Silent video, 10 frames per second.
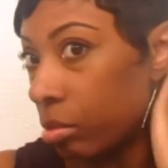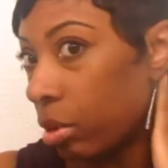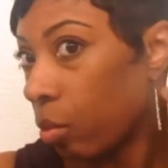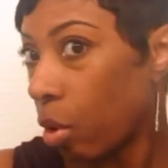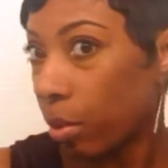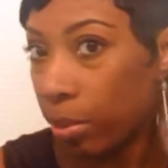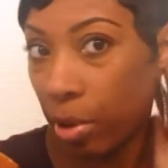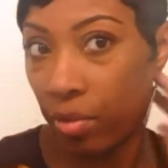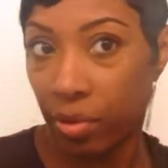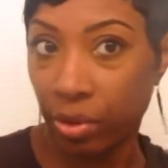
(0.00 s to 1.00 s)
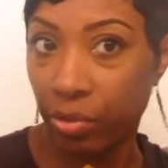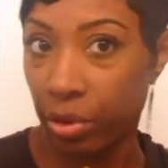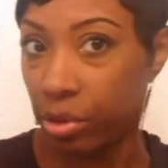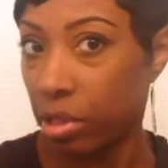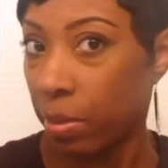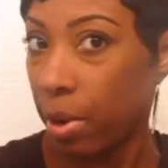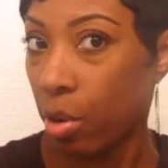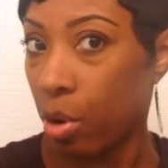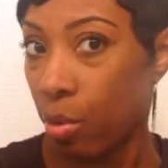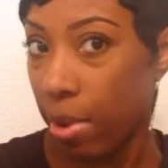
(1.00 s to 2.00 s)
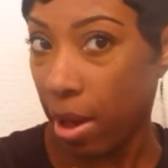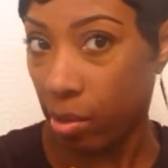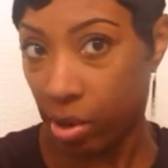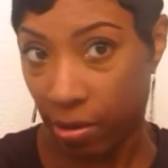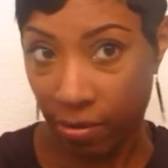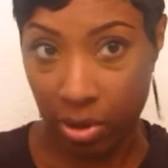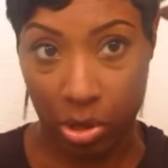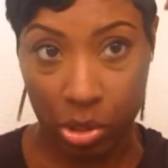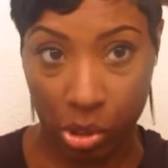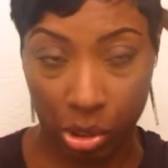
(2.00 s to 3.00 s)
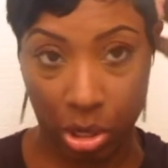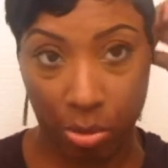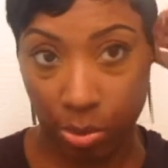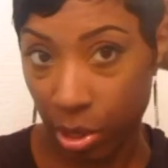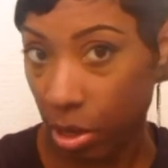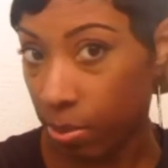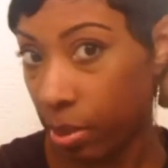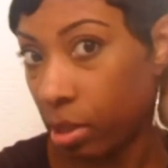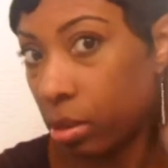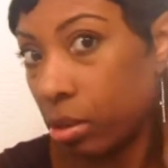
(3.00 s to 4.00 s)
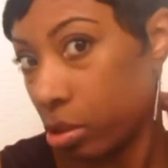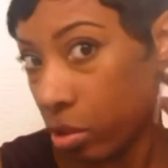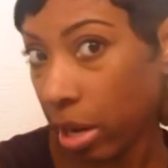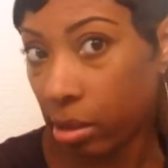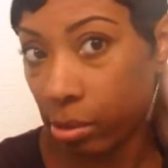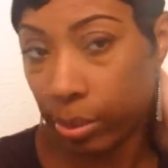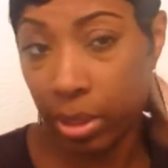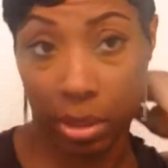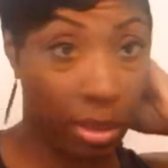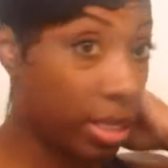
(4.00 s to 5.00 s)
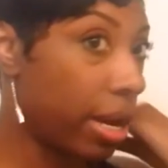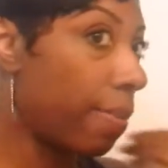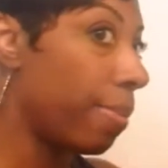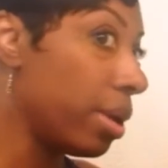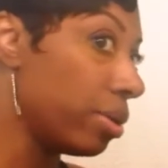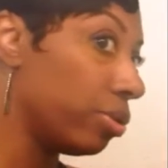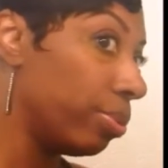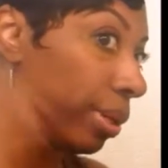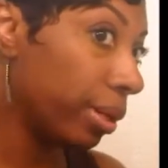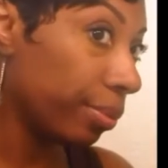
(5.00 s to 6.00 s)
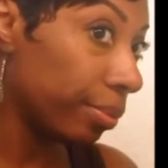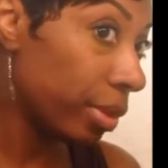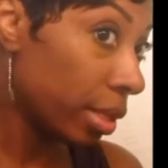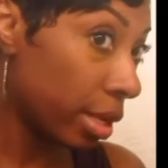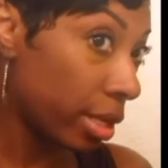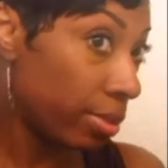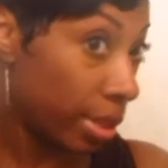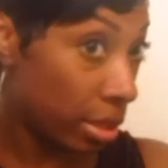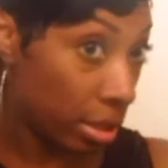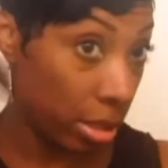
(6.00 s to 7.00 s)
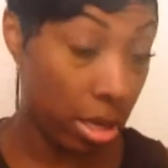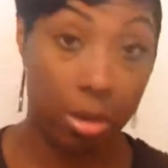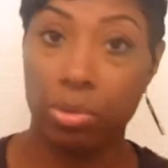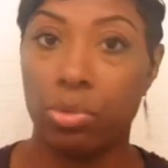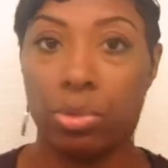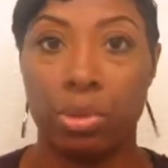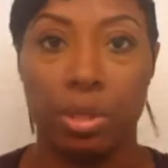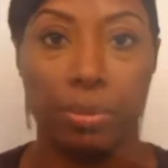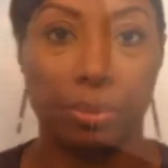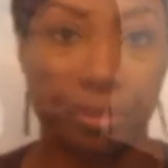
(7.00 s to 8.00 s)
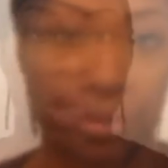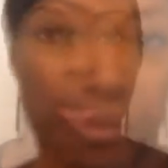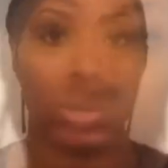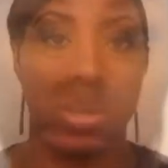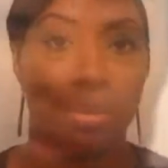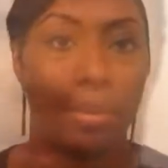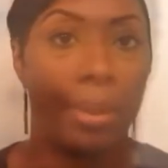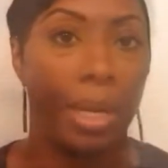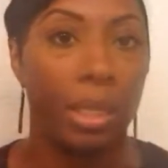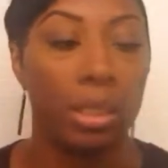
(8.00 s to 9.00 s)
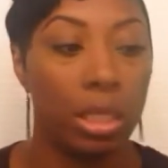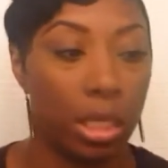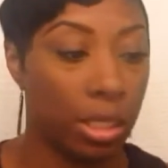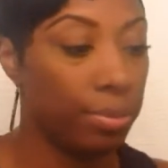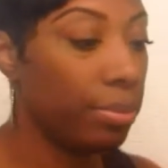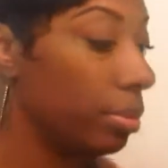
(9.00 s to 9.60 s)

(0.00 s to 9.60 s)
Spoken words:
It won't be perfect the first time. I'll go back when I finish and pick up any little straggler pieces that I missed, but that's basically how you do it. Okay, the back is done.